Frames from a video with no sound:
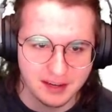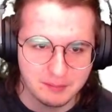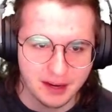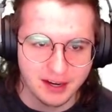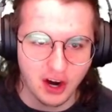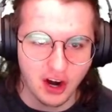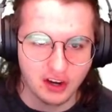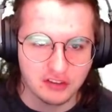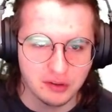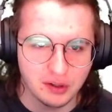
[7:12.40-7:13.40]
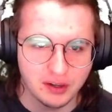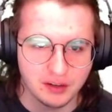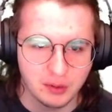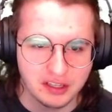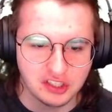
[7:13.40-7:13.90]
My car is
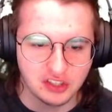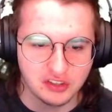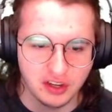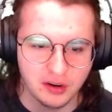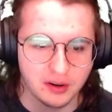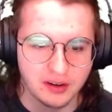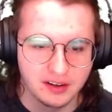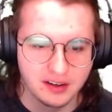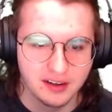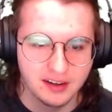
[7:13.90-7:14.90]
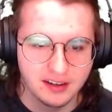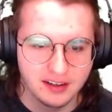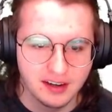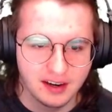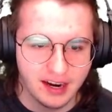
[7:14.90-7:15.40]
ruined. What did you do?
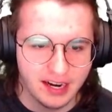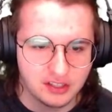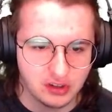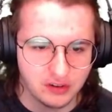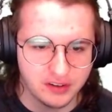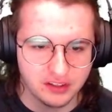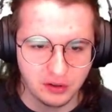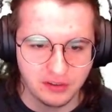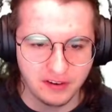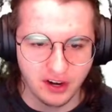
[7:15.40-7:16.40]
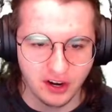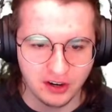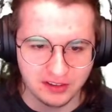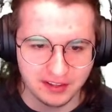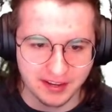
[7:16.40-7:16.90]
I drove it into a very
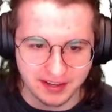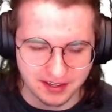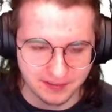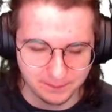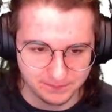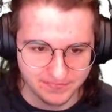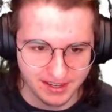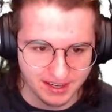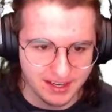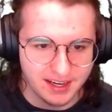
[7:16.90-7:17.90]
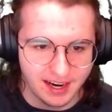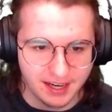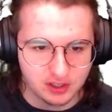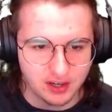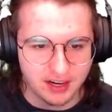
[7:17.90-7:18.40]
hard lake.
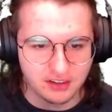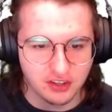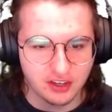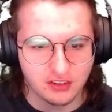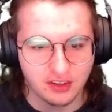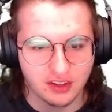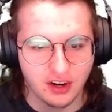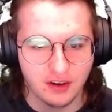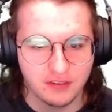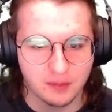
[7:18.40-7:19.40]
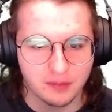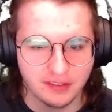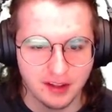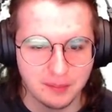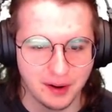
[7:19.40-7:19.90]
I tried to turn into the car from
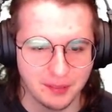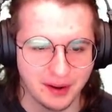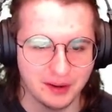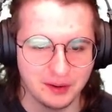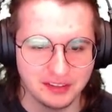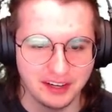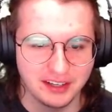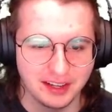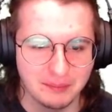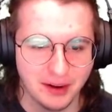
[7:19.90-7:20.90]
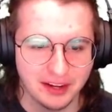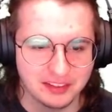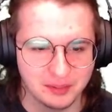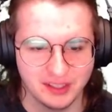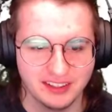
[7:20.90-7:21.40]
flubber, but it was nearly
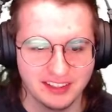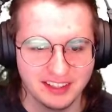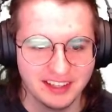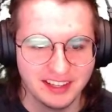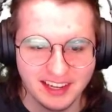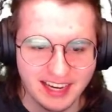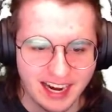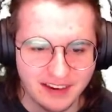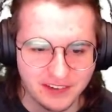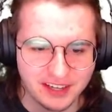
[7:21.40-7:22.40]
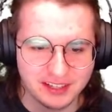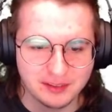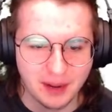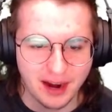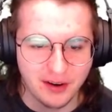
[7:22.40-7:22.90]
impossible. I feared
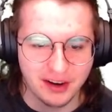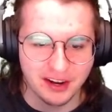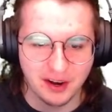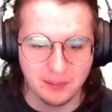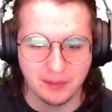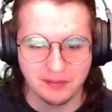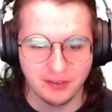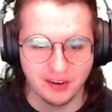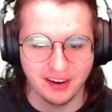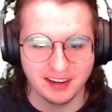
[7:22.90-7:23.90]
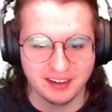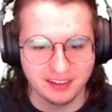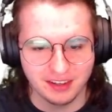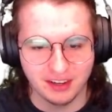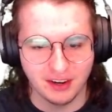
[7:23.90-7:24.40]
its power and hurt before
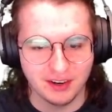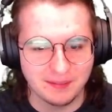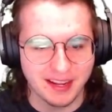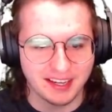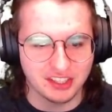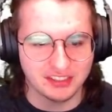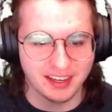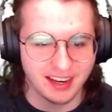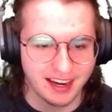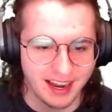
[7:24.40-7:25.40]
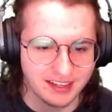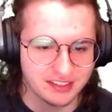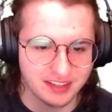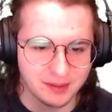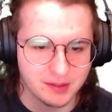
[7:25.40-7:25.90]
it could hurt me, just like in
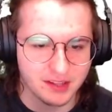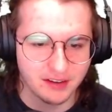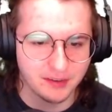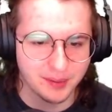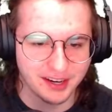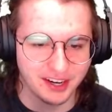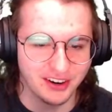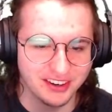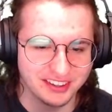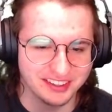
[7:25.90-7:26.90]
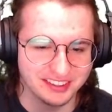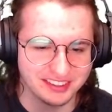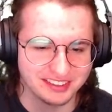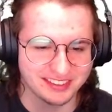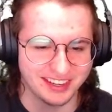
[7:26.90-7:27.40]
Ender's Game, the novel by Orson
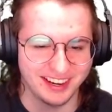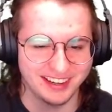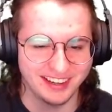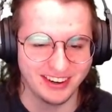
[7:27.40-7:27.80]
Scott.